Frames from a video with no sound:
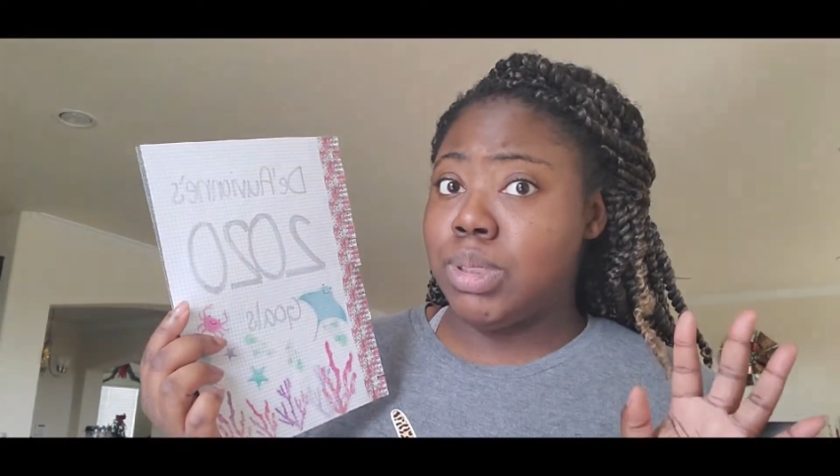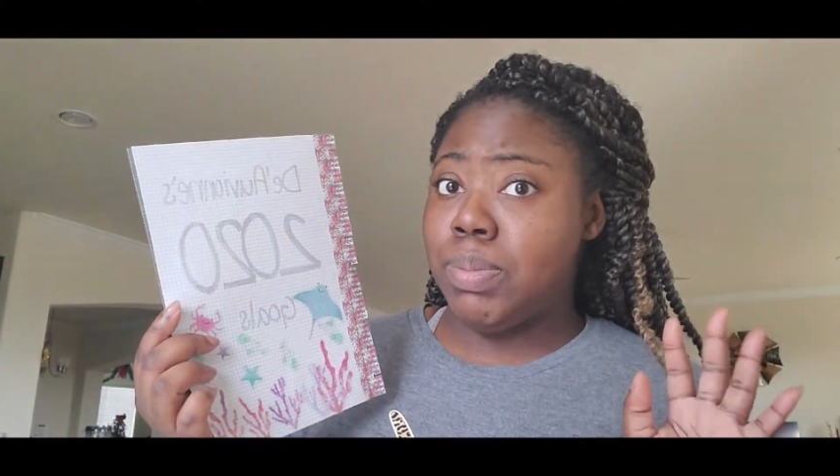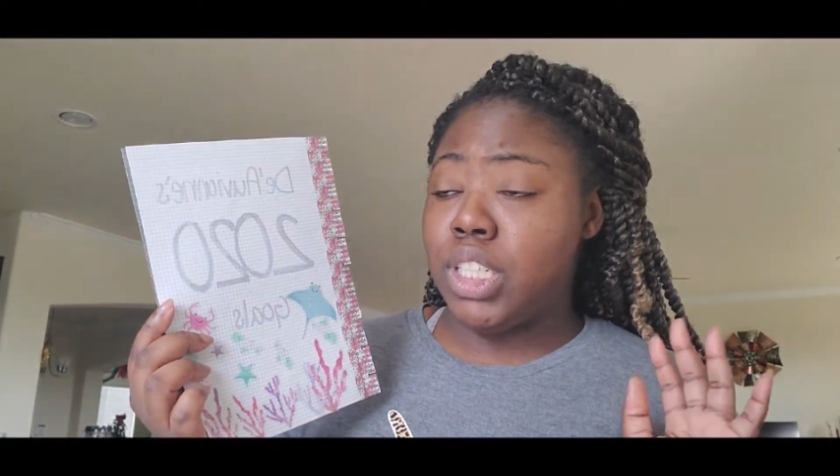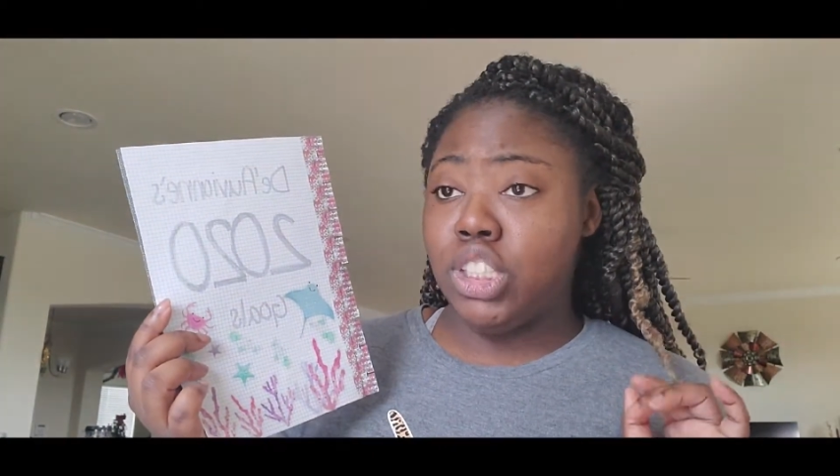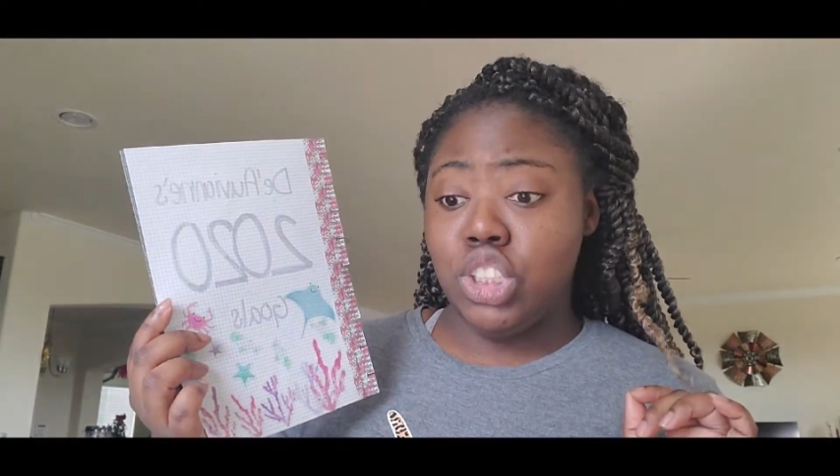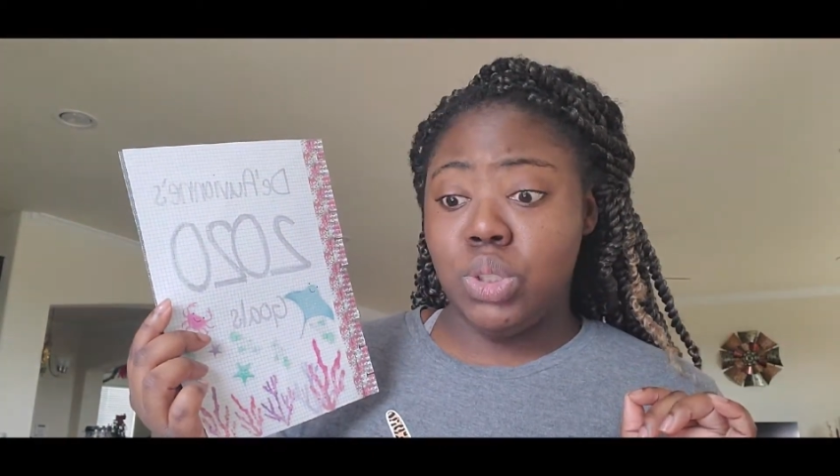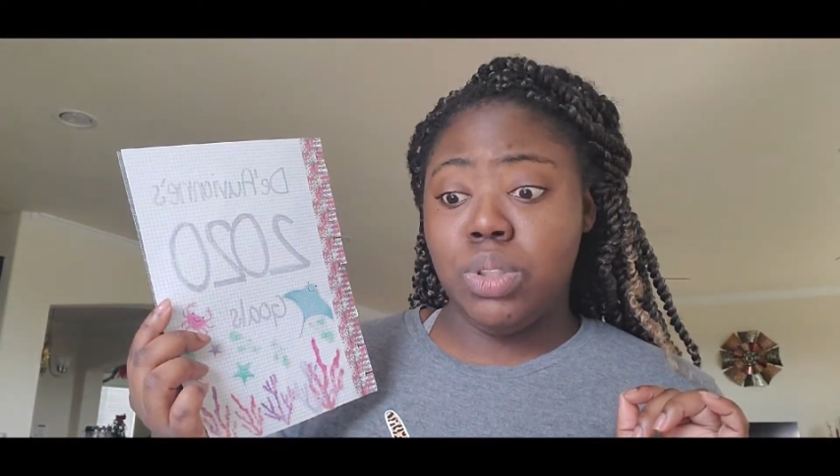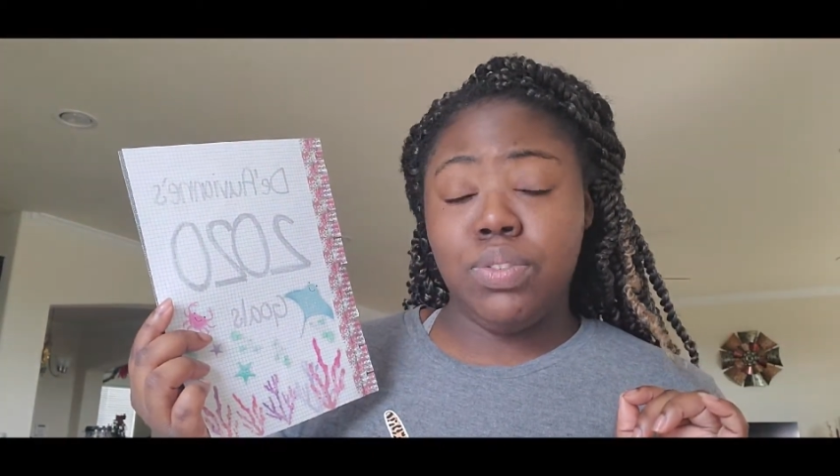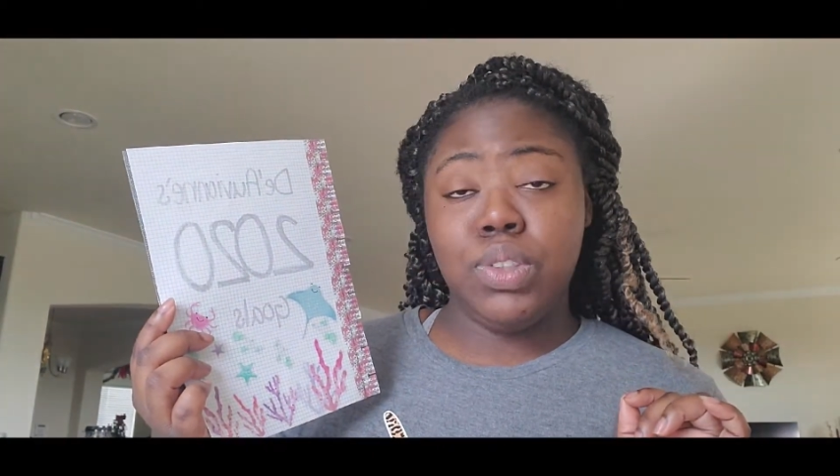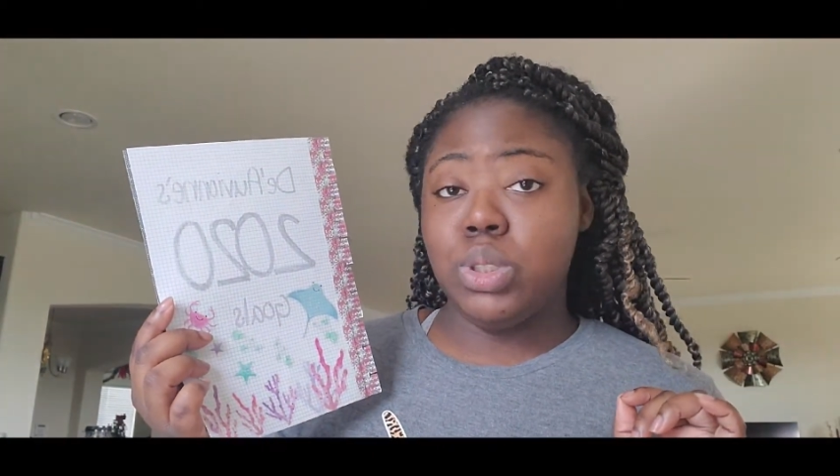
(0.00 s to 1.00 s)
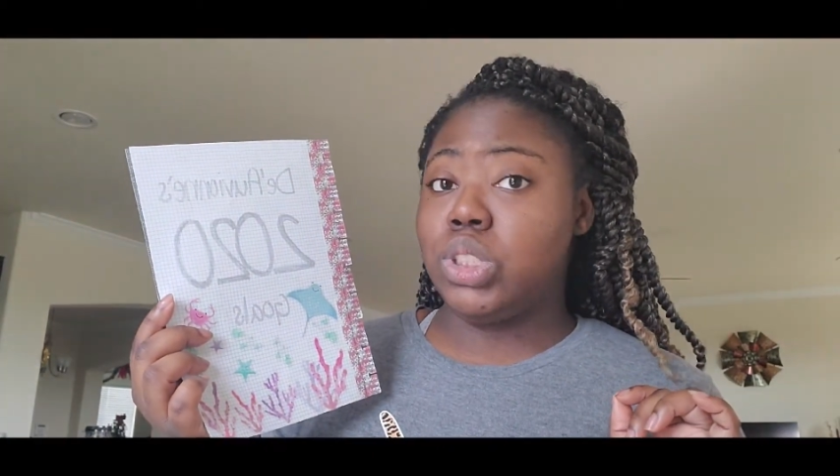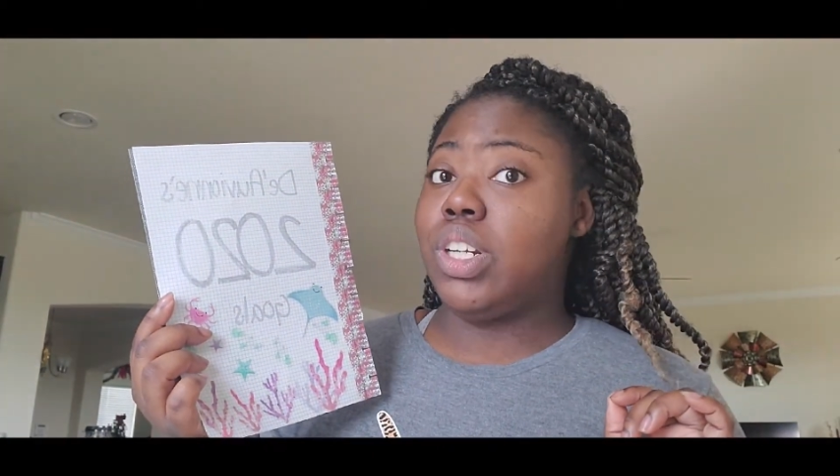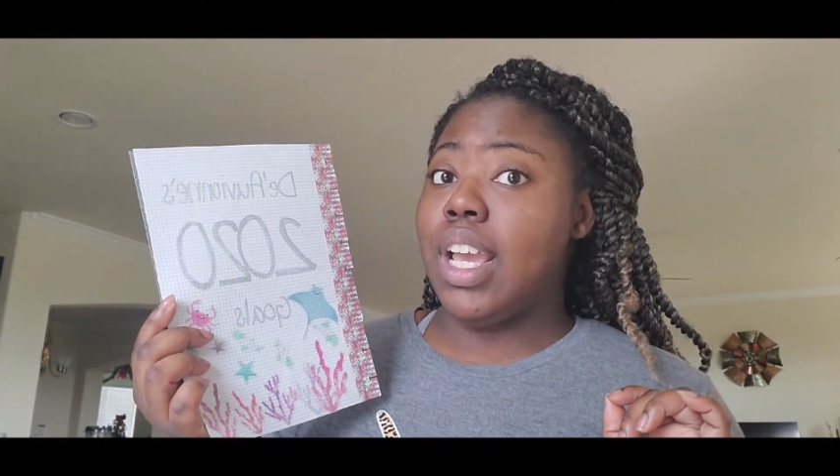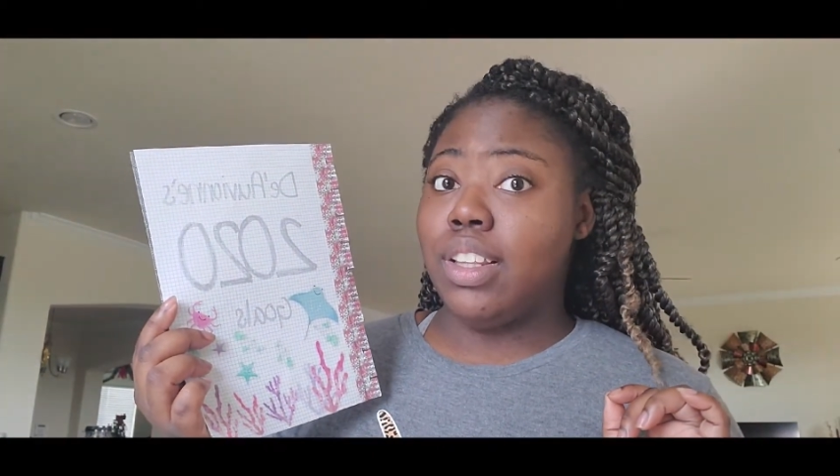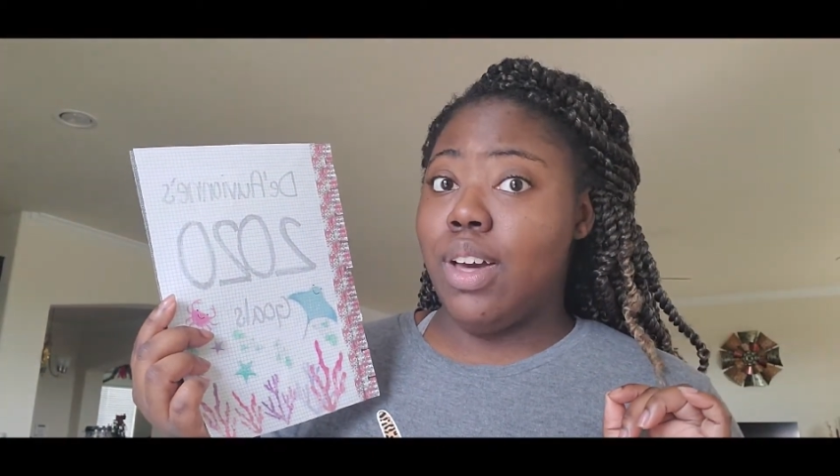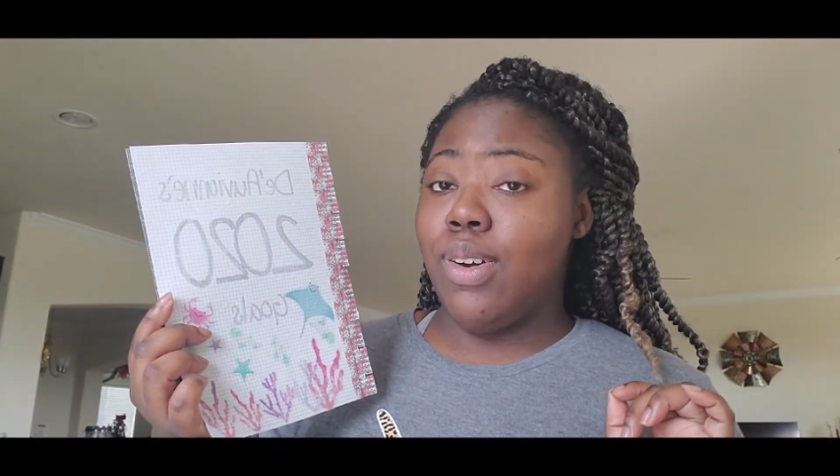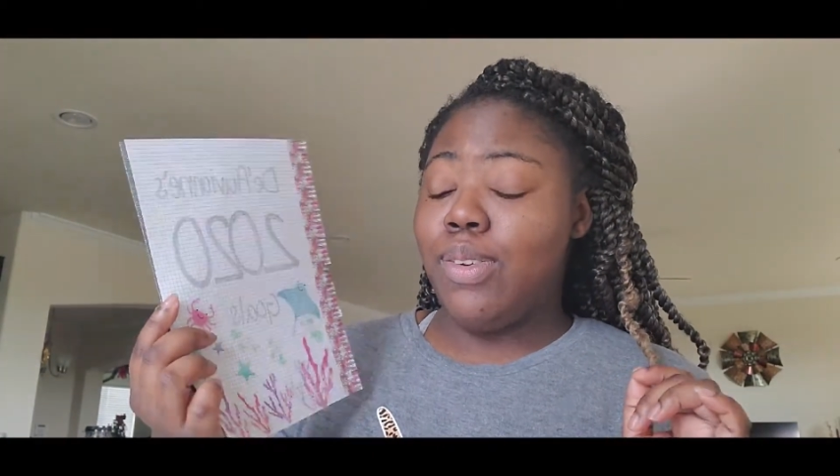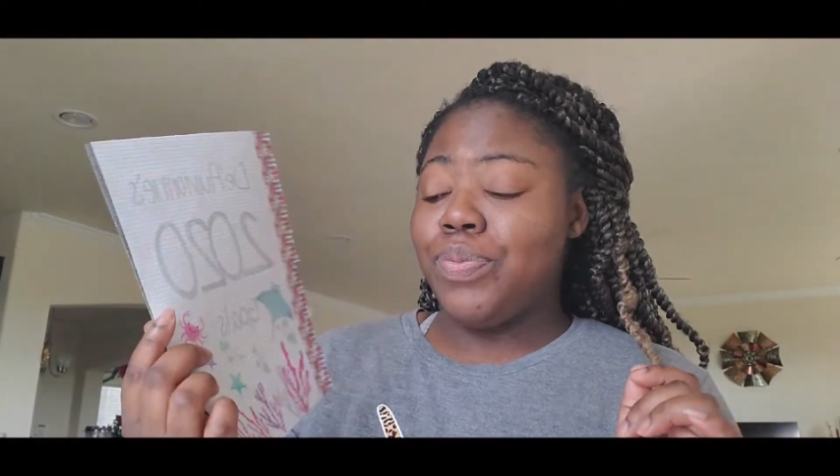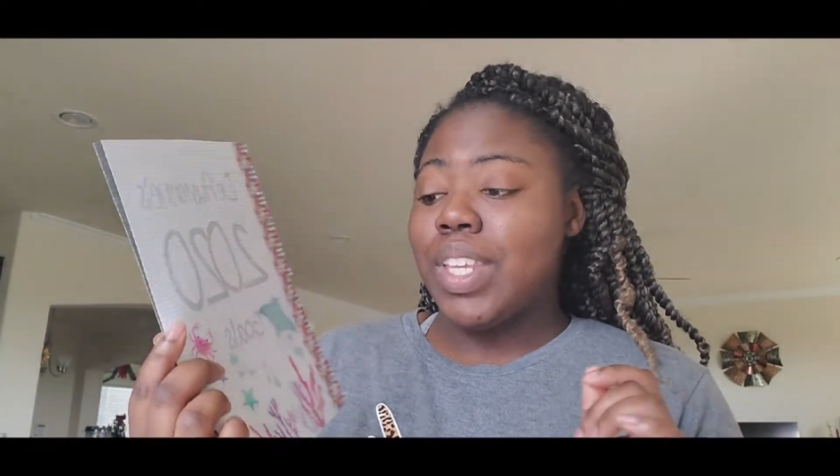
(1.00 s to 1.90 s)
speaking to you in the future, hello.